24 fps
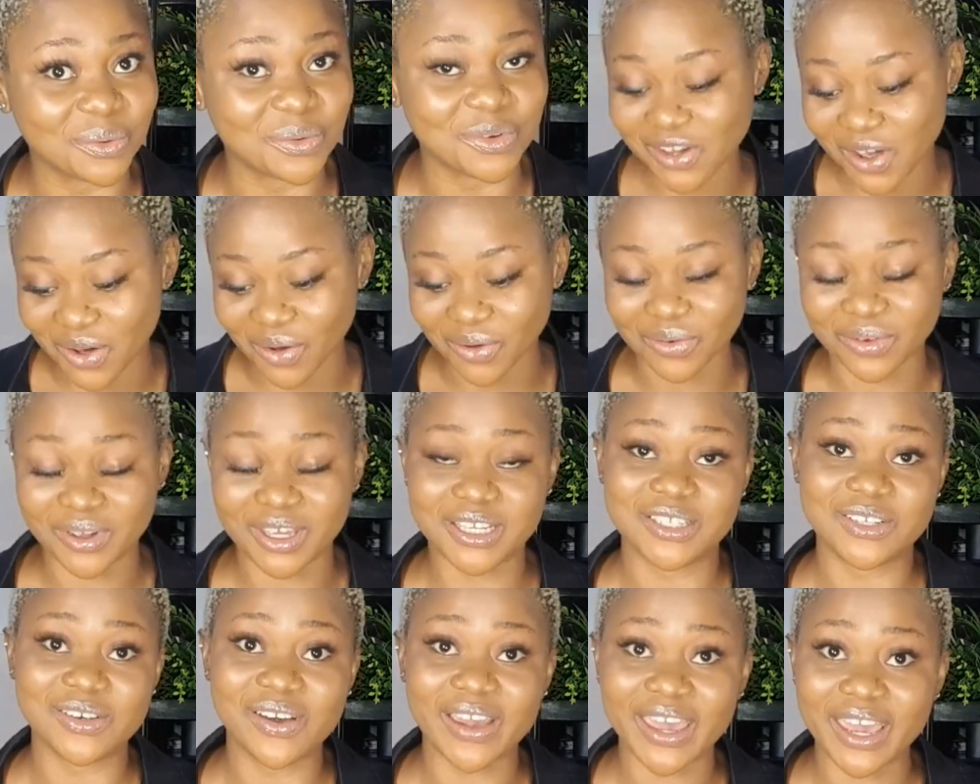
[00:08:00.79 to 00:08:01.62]
So
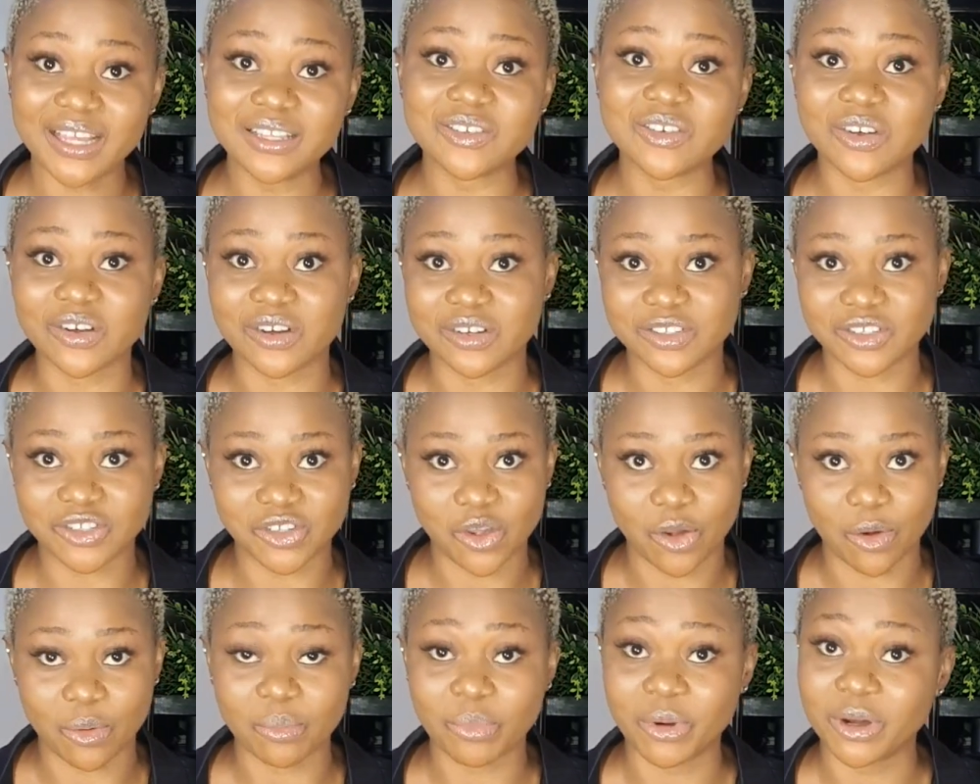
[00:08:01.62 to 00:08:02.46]
it's okay to
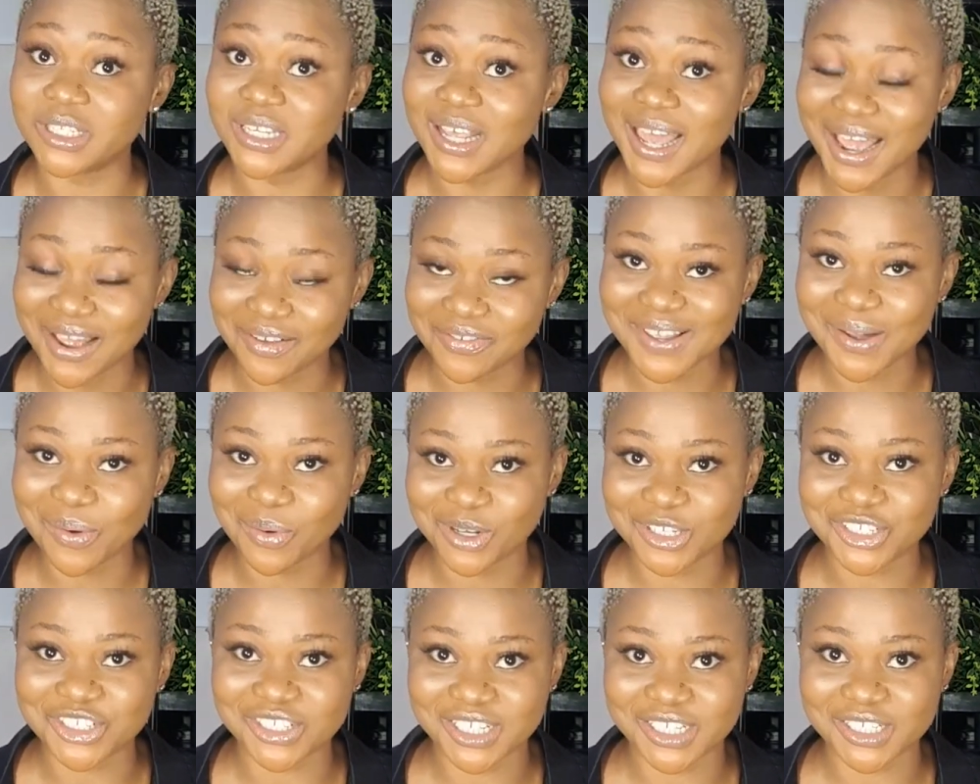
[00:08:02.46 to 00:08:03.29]
consume, but after
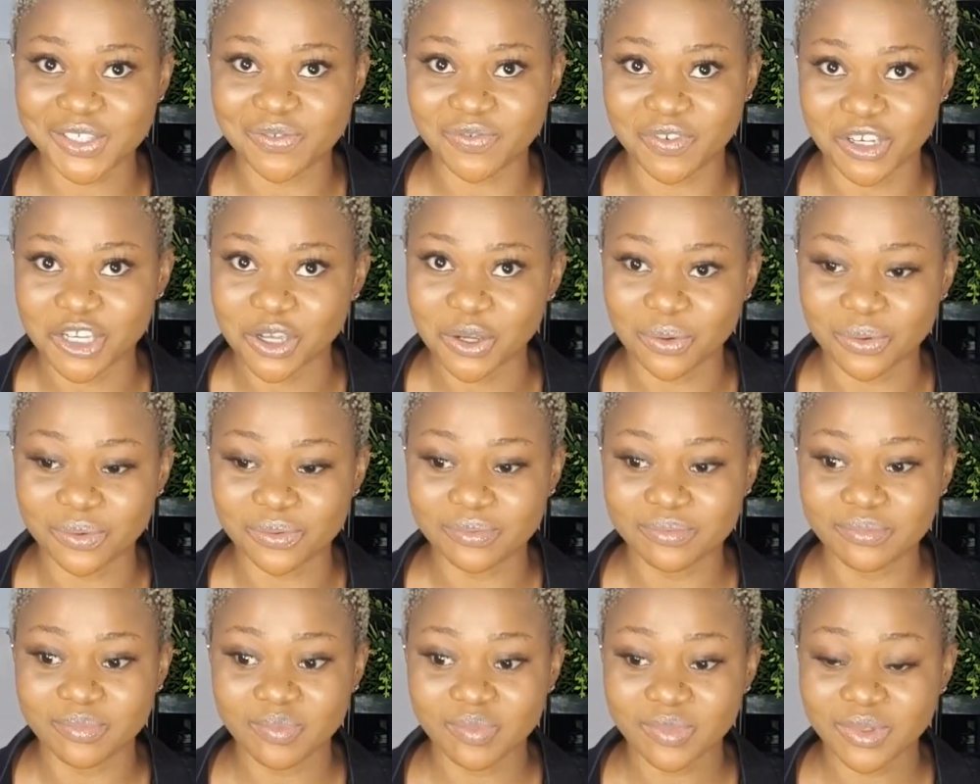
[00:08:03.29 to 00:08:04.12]
watching this video,
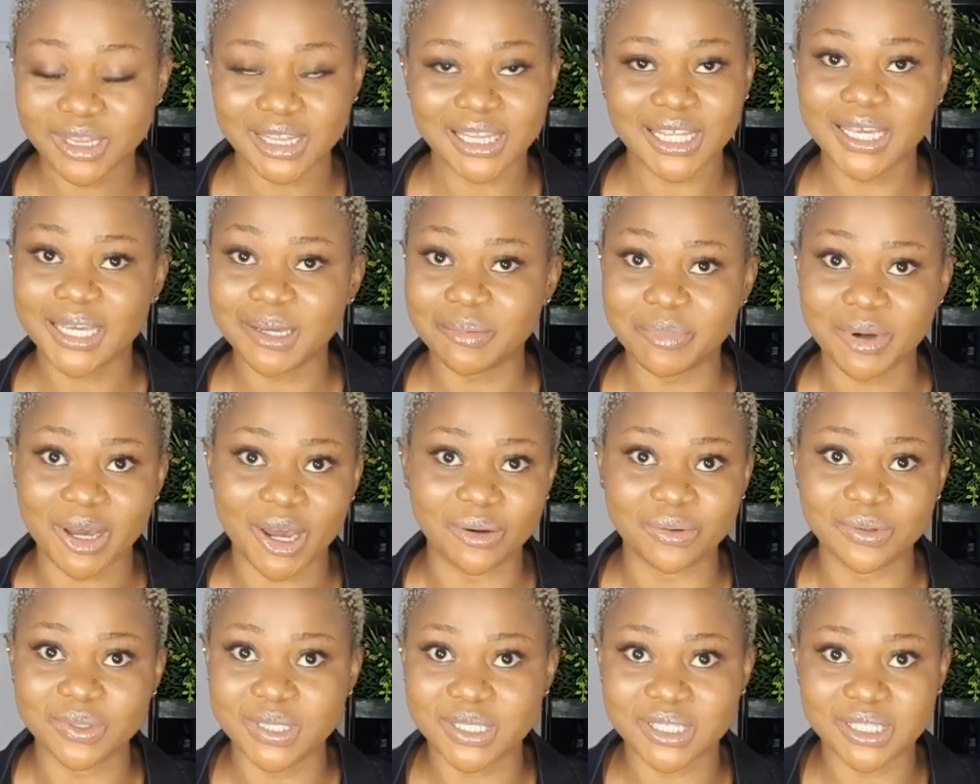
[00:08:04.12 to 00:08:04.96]
think
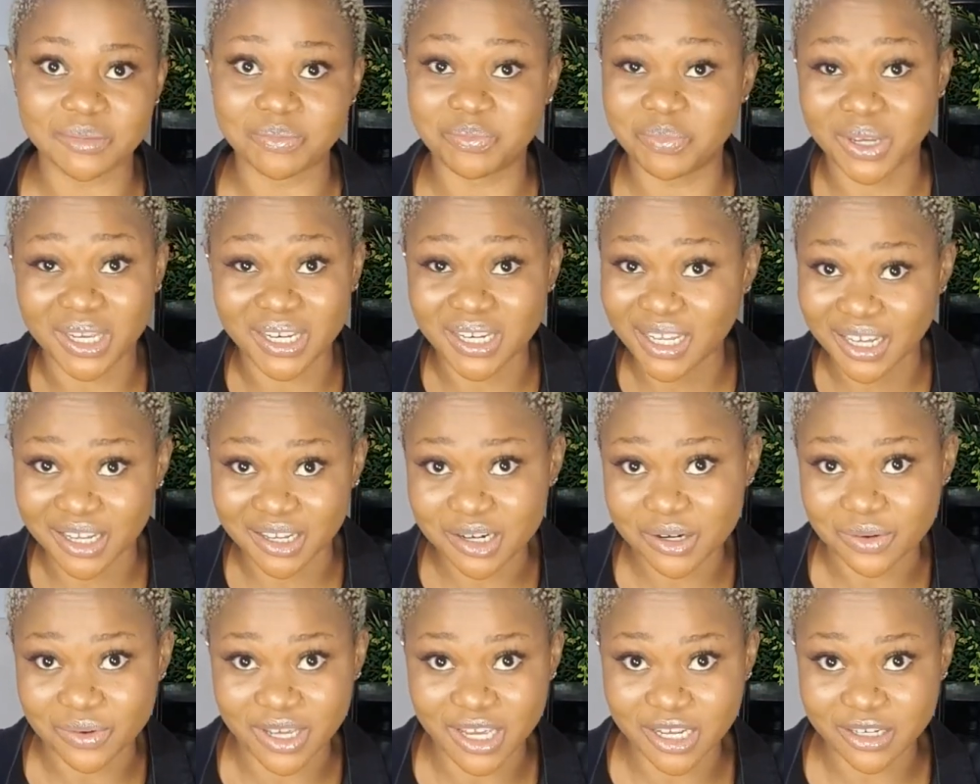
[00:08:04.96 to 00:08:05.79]
about being a
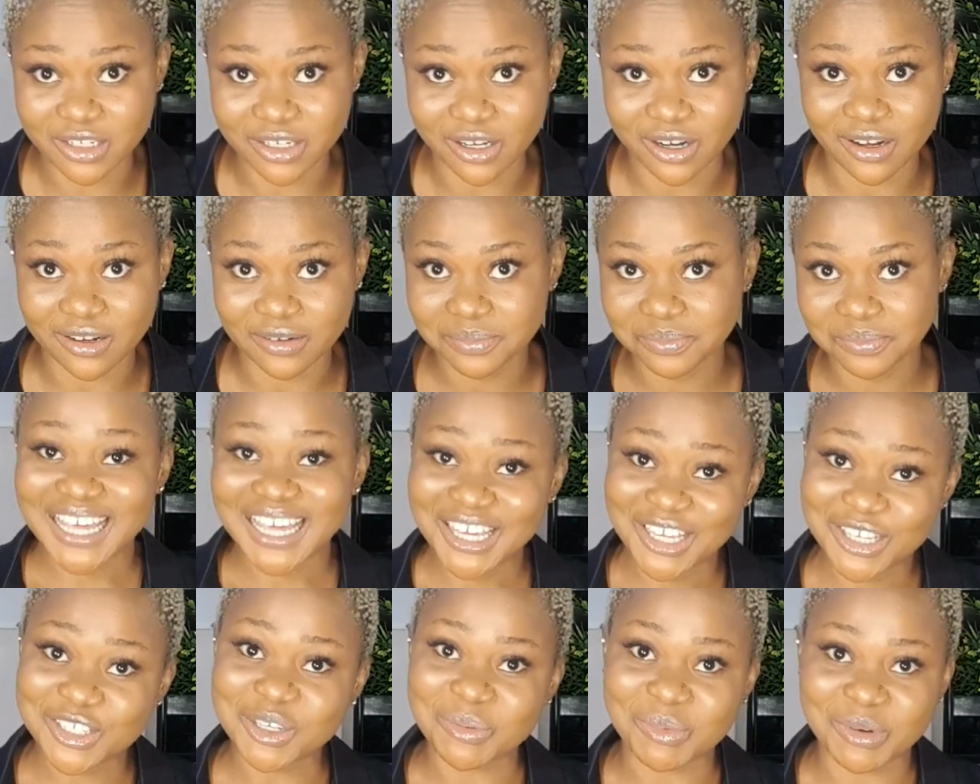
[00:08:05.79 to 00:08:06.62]
creator. Thank
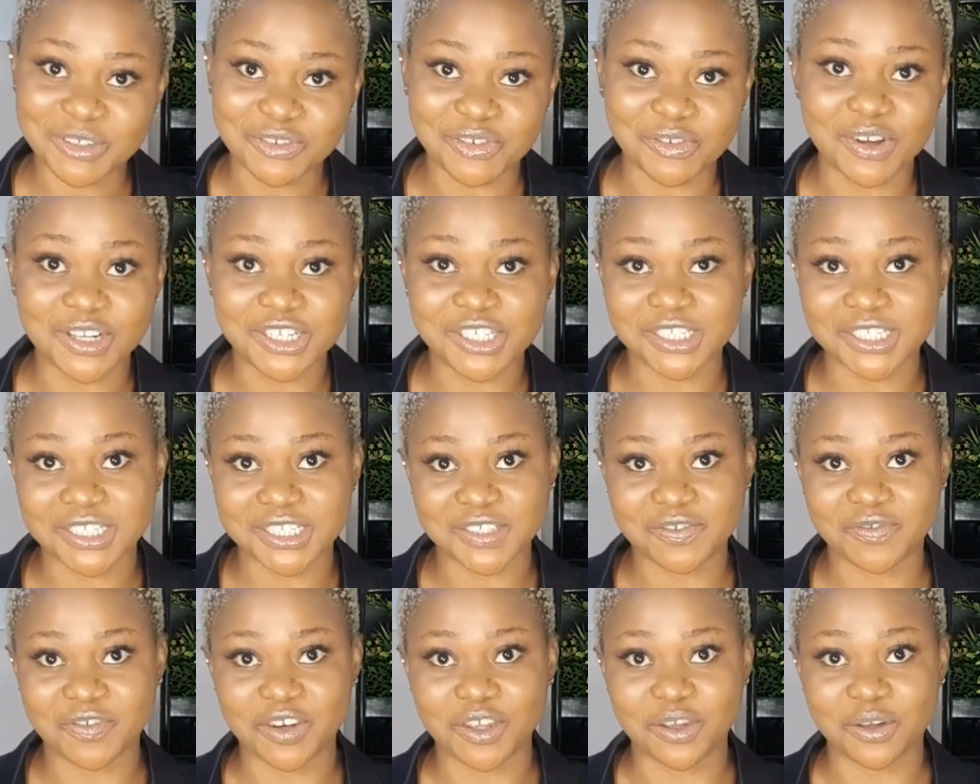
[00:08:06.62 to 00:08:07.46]
you so much for watching
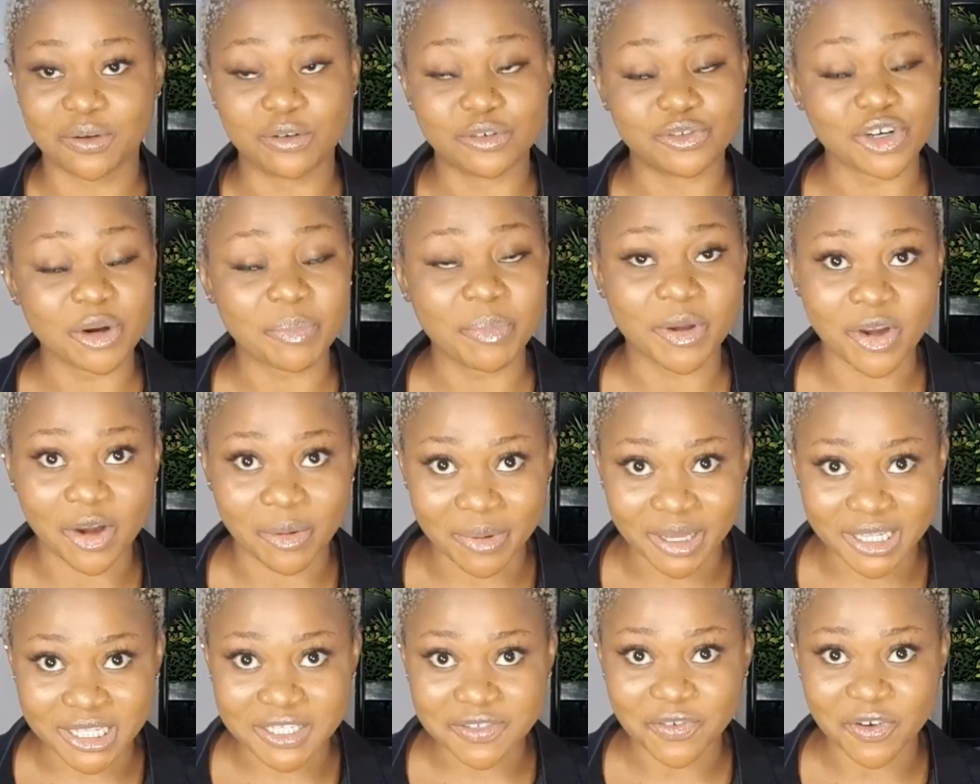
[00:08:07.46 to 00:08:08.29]
this video. Drop a
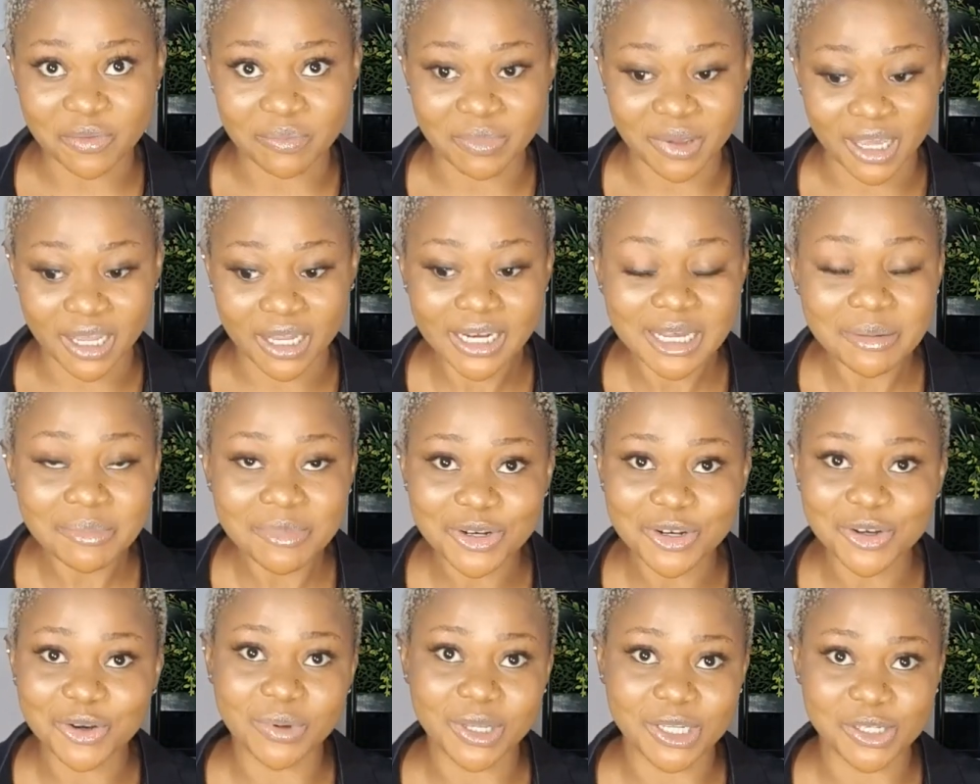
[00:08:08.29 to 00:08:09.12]
comment for me. Let me
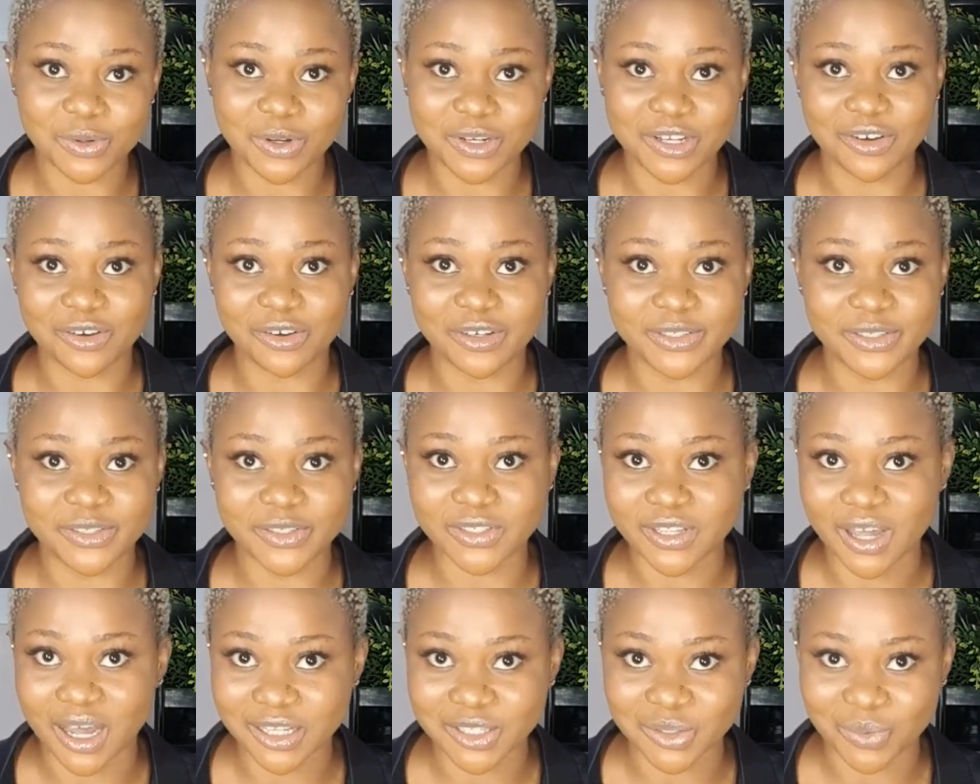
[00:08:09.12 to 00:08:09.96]
know which one you're going to
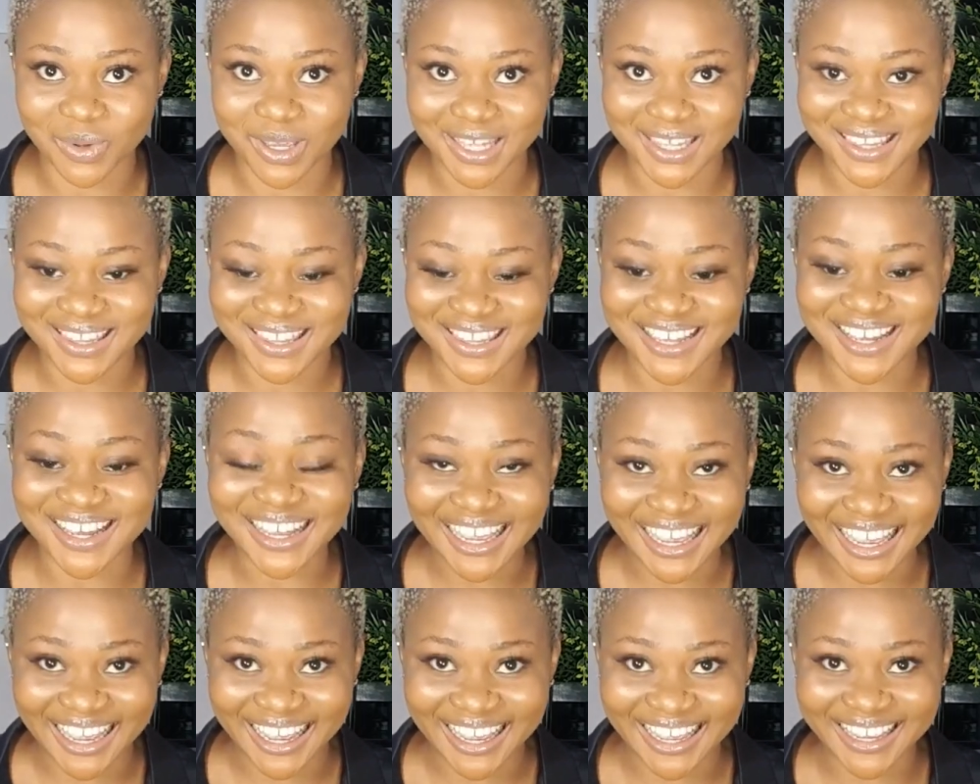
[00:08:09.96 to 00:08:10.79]
start with.
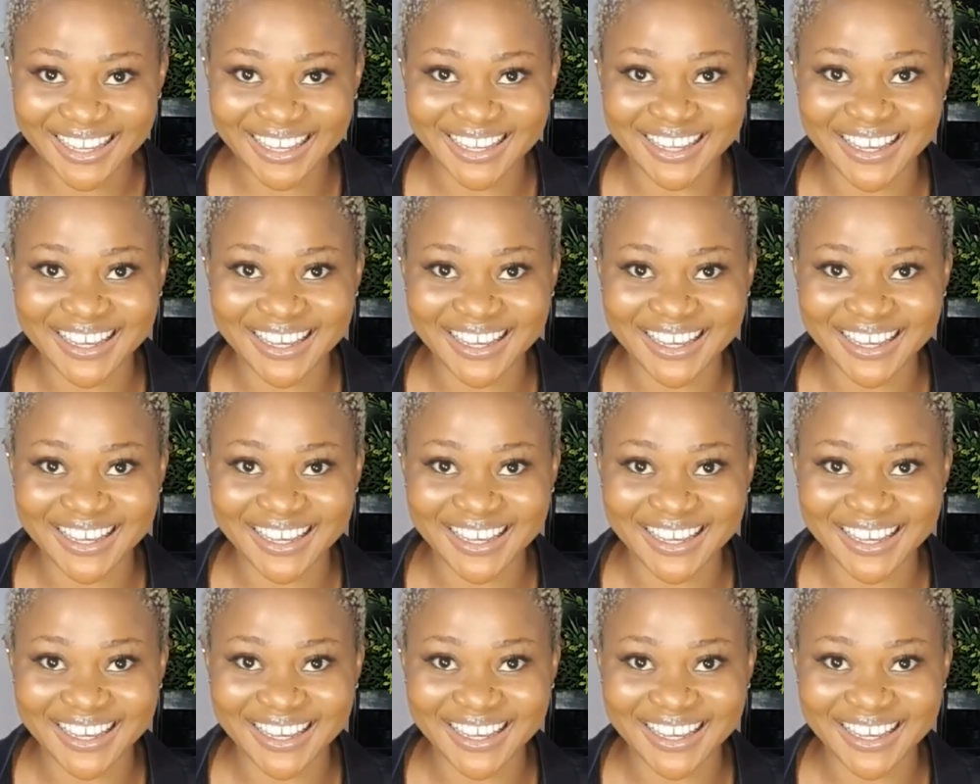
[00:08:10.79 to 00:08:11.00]
Okay.